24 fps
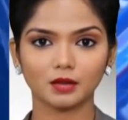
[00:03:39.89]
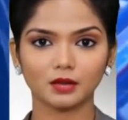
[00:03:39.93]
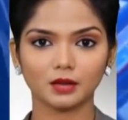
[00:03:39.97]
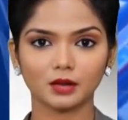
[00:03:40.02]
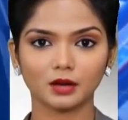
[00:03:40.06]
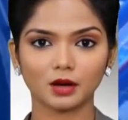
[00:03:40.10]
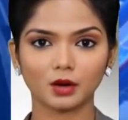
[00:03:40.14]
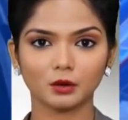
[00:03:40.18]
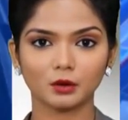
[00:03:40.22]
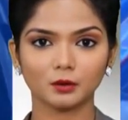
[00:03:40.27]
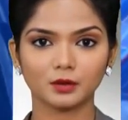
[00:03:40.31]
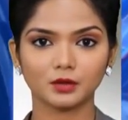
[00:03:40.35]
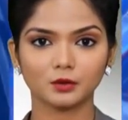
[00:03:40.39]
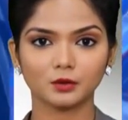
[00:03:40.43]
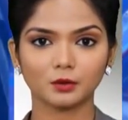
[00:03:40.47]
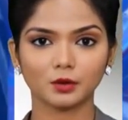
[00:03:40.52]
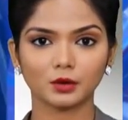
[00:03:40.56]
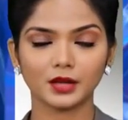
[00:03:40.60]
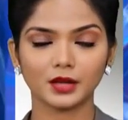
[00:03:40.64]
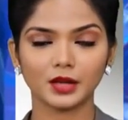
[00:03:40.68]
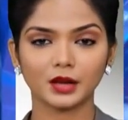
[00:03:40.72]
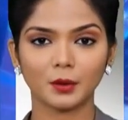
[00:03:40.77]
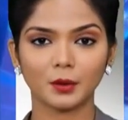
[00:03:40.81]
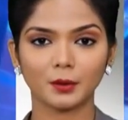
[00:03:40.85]
The Congress
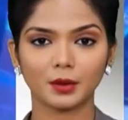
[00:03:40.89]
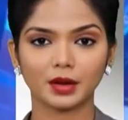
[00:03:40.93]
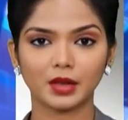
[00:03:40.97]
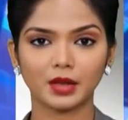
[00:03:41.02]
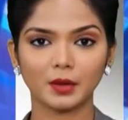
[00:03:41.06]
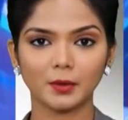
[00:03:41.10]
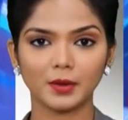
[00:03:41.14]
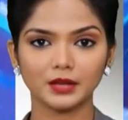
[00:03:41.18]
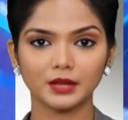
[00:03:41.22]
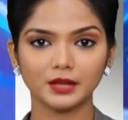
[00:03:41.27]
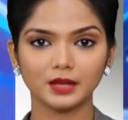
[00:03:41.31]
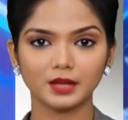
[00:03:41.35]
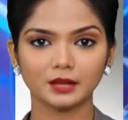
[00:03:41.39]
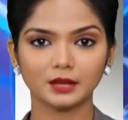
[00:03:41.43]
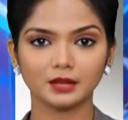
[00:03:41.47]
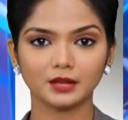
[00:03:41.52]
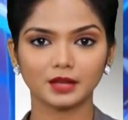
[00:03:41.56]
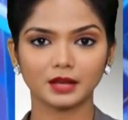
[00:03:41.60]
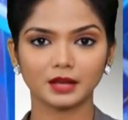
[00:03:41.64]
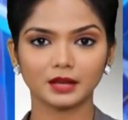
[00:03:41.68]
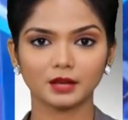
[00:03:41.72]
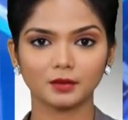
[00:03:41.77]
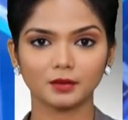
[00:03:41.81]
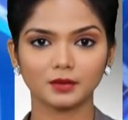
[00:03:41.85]
Working Committee meeting in
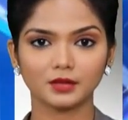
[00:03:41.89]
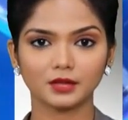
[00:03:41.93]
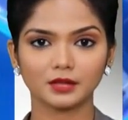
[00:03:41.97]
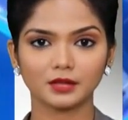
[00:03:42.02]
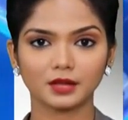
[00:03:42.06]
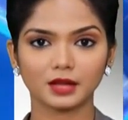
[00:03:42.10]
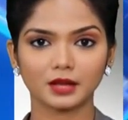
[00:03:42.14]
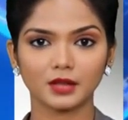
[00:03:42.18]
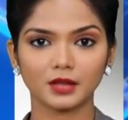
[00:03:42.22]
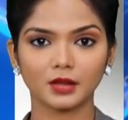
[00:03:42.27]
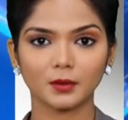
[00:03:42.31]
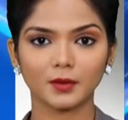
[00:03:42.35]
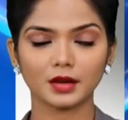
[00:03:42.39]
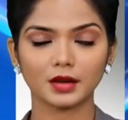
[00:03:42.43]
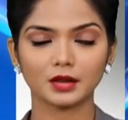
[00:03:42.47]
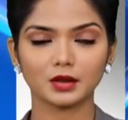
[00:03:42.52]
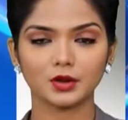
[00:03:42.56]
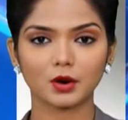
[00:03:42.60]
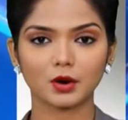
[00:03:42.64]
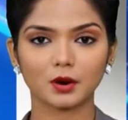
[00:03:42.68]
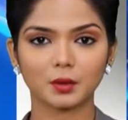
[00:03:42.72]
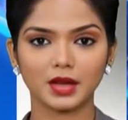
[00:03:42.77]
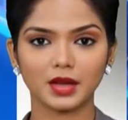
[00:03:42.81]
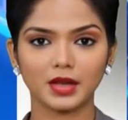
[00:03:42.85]
Delhi was attended by
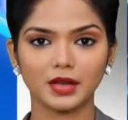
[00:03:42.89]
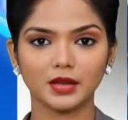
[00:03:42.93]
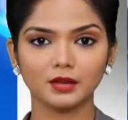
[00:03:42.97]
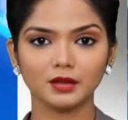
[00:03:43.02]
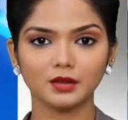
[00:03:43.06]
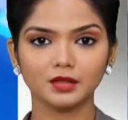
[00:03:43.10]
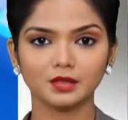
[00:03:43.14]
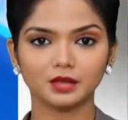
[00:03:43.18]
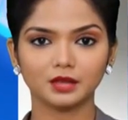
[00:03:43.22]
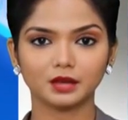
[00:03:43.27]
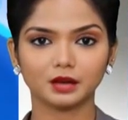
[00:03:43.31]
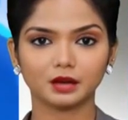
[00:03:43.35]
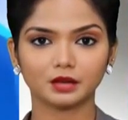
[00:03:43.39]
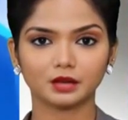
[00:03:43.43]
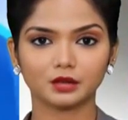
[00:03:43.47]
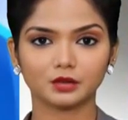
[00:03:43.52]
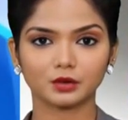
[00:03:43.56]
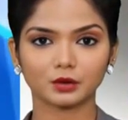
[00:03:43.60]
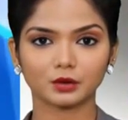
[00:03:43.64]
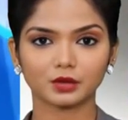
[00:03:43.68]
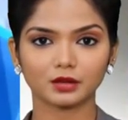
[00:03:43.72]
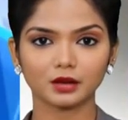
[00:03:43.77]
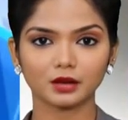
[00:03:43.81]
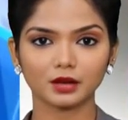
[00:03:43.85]
top leaders,
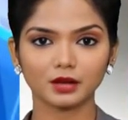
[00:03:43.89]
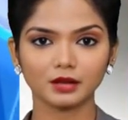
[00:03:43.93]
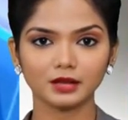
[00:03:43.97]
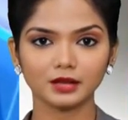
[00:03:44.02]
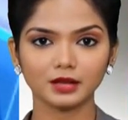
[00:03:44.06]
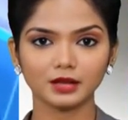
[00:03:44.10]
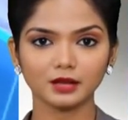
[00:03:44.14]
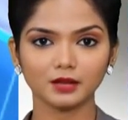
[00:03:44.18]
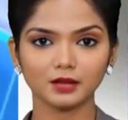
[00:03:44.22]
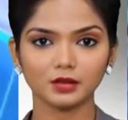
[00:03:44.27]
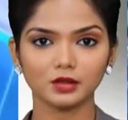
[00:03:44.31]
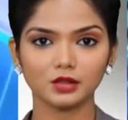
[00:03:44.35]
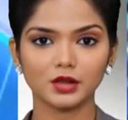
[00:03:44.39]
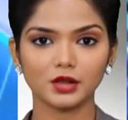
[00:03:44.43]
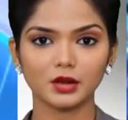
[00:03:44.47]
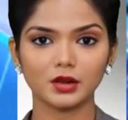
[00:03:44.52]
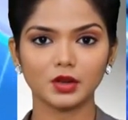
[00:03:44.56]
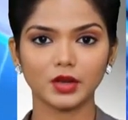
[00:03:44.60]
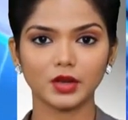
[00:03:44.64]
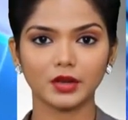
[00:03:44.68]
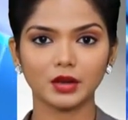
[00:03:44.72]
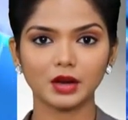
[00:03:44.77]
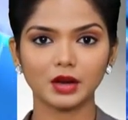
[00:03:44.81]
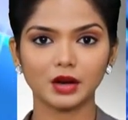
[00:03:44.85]
Sonia Gandhi, her
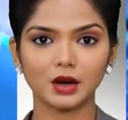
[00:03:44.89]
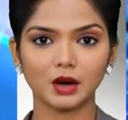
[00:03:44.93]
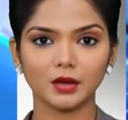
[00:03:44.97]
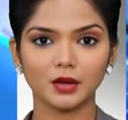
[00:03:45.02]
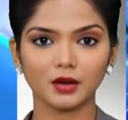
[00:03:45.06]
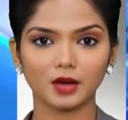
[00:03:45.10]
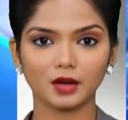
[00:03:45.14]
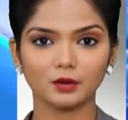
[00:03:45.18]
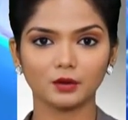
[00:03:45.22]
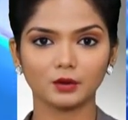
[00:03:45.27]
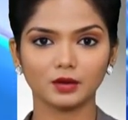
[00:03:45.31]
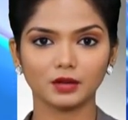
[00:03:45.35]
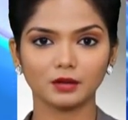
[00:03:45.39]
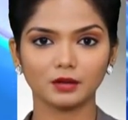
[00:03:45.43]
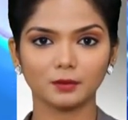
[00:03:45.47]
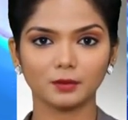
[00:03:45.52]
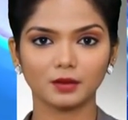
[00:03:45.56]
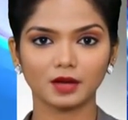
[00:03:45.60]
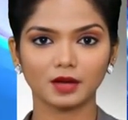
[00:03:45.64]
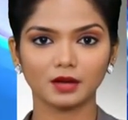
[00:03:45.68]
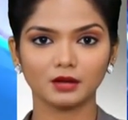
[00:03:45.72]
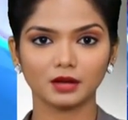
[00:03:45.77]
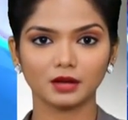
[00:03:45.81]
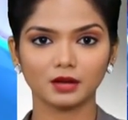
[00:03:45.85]
children, Rahul and
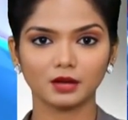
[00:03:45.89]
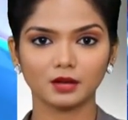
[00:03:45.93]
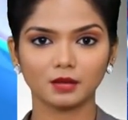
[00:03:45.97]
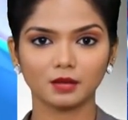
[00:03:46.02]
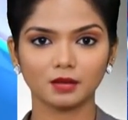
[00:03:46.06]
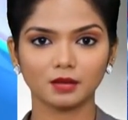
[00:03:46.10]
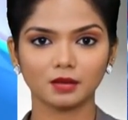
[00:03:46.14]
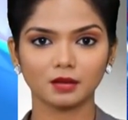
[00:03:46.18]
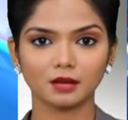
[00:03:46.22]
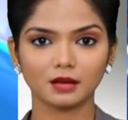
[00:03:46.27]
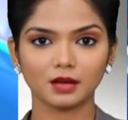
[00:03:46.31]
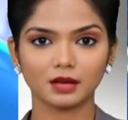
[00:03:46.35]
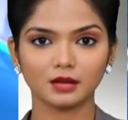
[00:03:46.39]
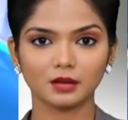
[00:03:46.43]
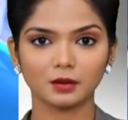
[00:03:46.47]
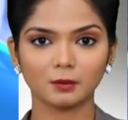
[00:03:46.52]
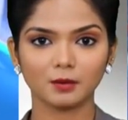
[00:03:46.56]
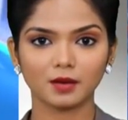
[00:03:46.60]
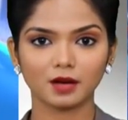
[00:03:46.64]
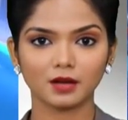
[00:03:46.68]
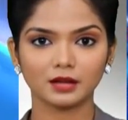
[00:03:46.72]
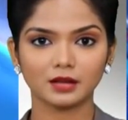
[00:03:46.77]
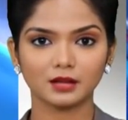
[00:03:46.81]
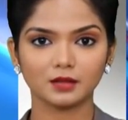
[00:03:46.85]
Priyanka, and the
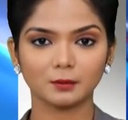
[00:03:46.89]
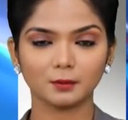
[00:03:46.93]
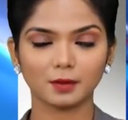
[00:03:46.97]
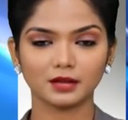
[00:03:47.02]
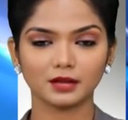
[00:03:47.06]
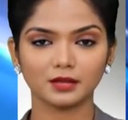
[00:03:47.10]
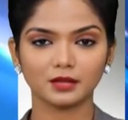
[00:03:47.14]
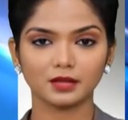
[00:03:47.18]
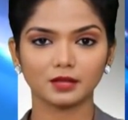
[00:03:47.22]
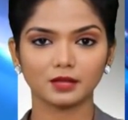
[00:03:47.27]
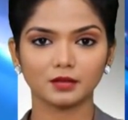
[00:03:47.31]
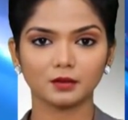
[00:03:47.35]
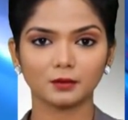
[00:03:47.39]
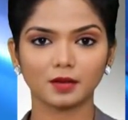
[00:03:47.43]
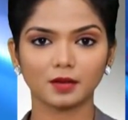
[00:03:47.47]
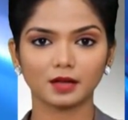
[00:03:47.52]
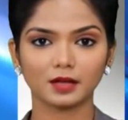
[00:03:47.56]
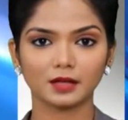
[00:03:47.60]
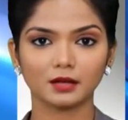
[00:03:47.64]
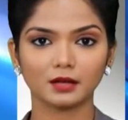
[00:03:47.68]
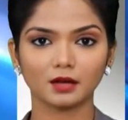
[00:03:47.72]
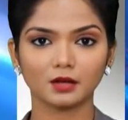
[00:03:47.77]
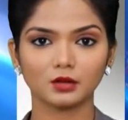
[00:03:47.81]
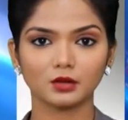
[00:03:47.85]
party's president
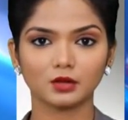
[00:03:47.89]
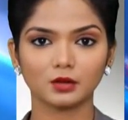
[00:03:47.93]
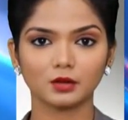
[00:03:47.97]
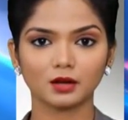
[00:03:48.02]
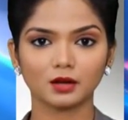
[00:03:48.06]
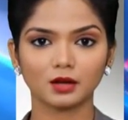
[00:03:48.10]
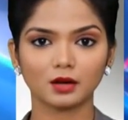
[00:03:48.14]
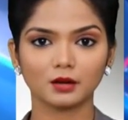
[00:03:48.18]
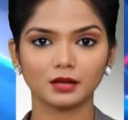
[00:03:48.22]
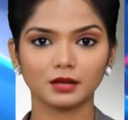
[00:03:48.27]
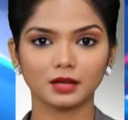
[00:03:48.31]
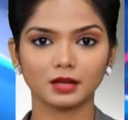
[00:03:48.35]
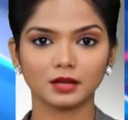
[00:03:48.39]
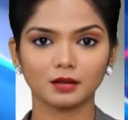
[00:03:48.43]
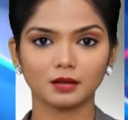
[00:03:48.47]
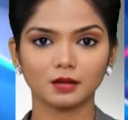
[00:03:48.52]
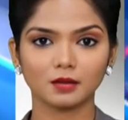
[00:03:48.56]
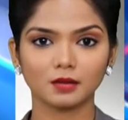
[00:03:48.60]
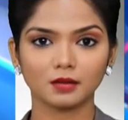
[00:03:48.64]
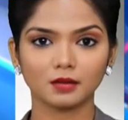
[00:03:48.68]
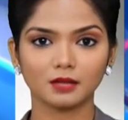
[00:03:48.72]
Malik Arjun Kharge.